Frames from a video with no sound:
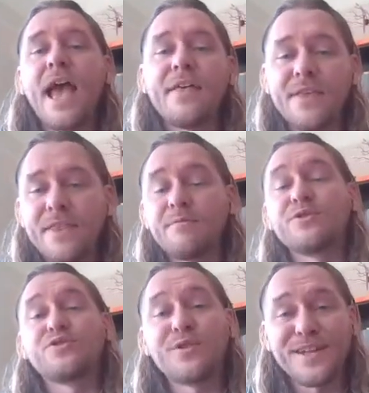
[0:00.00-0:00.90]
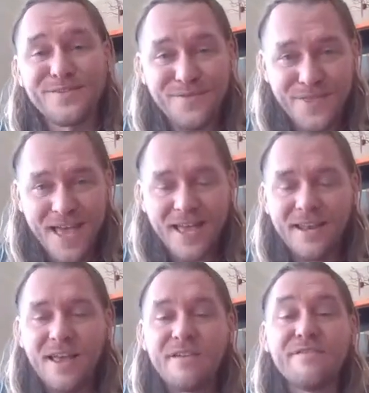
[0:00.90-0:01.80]
and then they will transfer
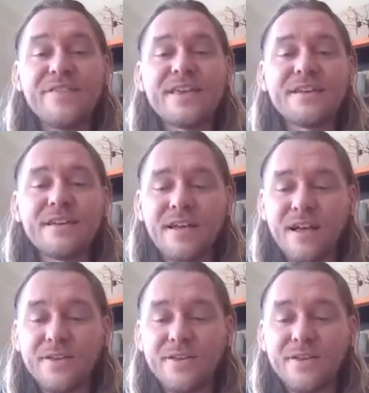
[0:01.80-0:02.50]
that via